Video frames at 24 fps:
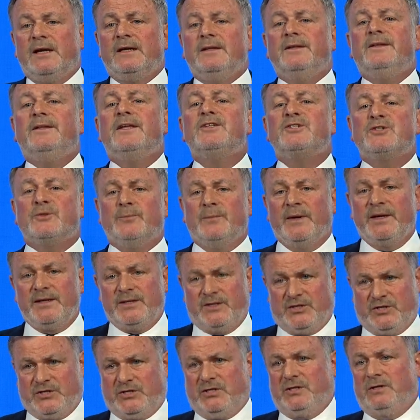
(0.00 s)
This
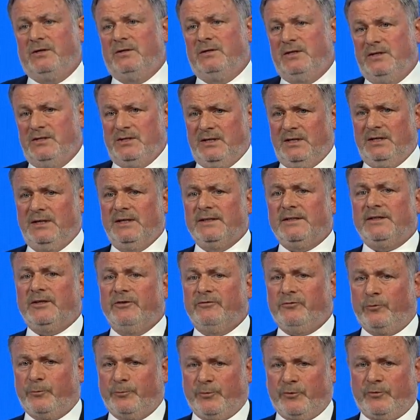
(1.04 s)
makes this
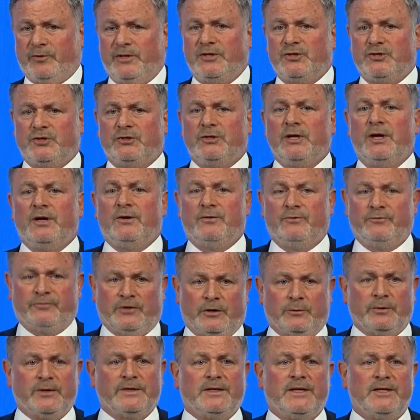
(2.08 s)
elective operation
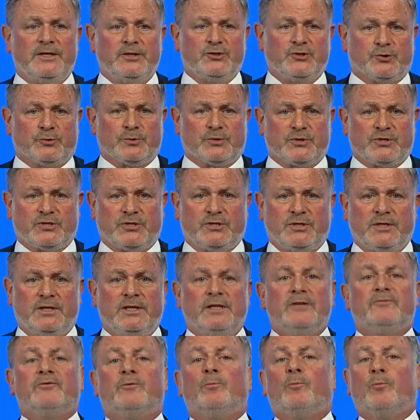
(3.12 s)
very dangerous,
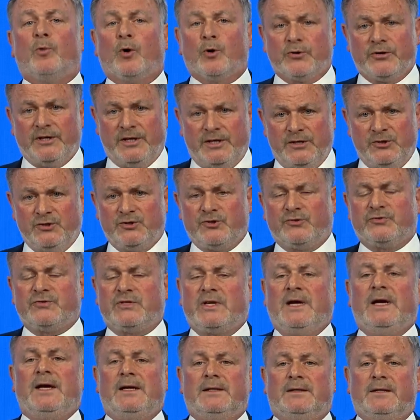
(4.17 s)
even more dangerous
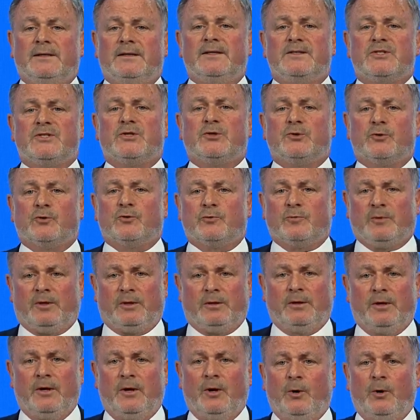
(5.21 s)
than it's normal.